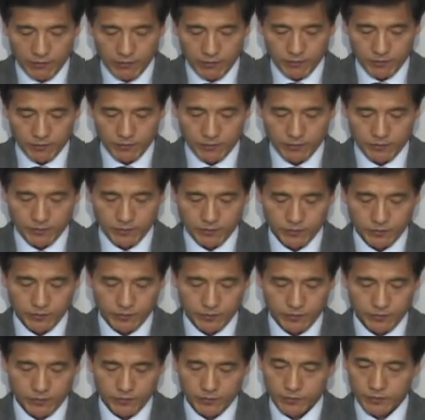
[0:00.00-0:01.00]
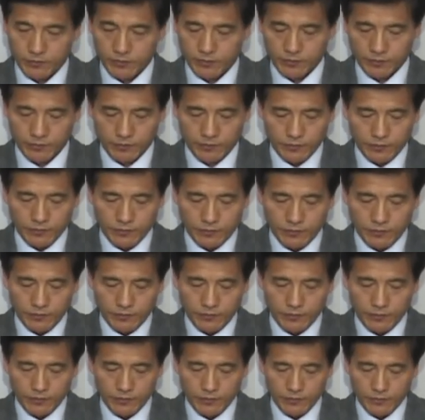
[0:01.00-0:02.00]
Those who have
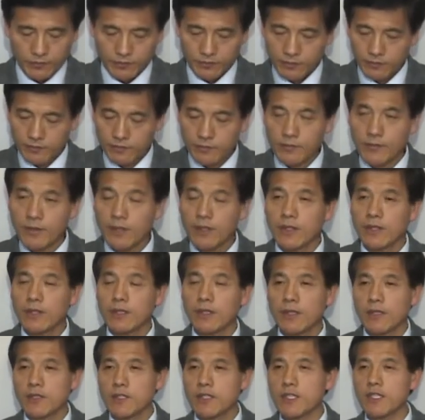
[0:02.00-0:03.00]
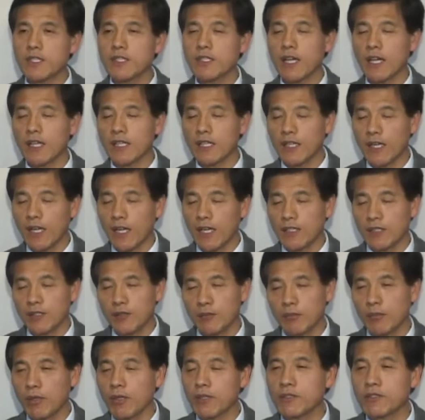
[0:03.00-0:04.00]
received wealth must
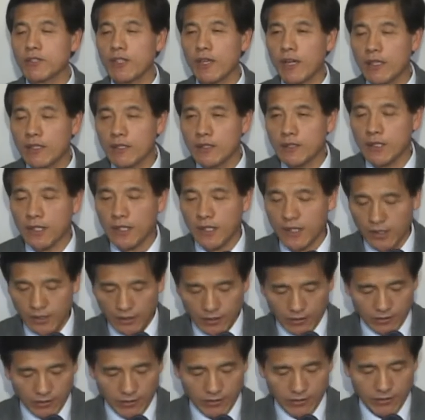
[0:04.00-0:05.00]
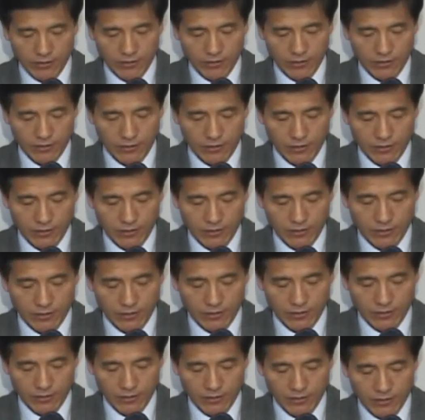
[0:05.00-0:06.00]
serve with their
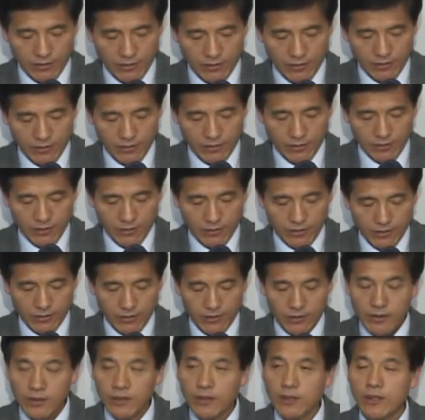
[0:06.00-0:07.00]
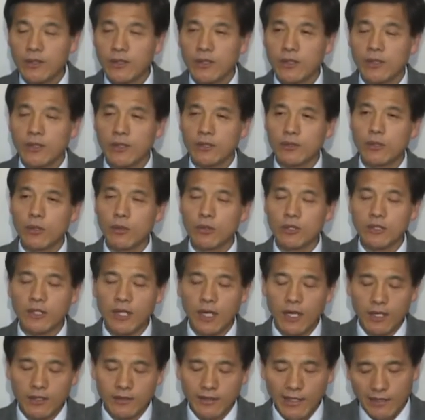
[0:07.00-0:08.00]
wealth.
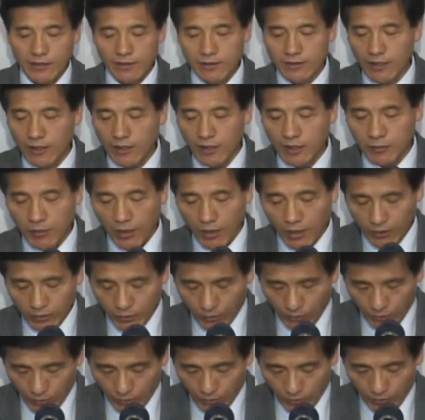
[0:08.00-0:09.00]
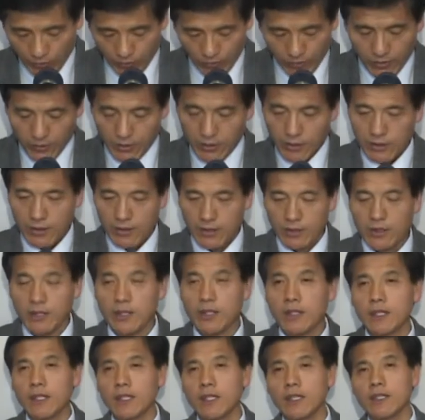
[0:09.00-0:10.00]
Those who have received
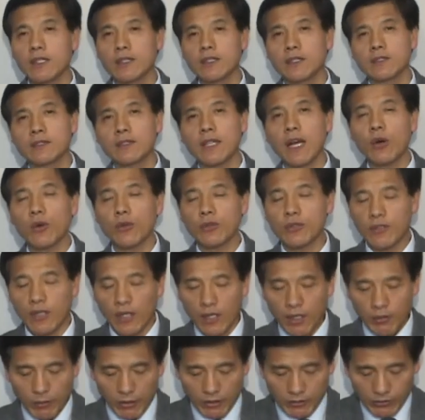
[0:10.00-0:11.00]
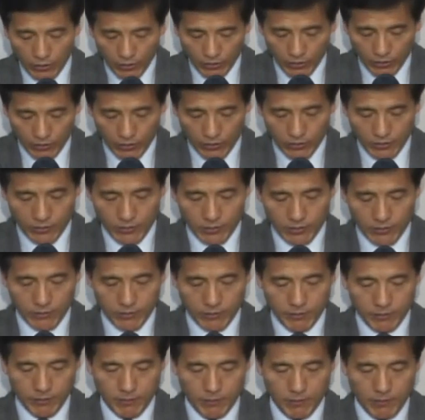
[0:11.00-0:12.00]
wisdom must
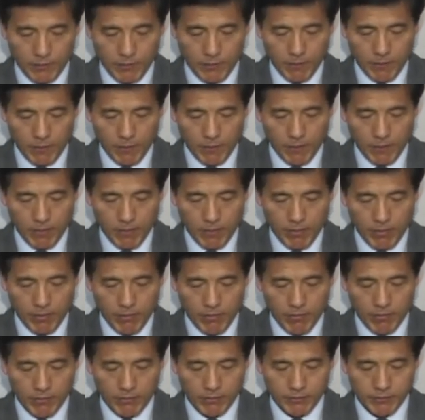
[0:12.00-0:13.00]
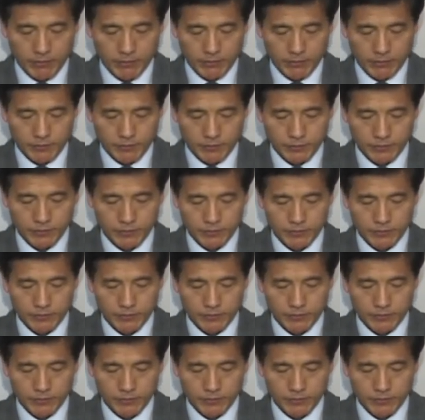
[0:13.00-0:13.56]
serve with wisdom.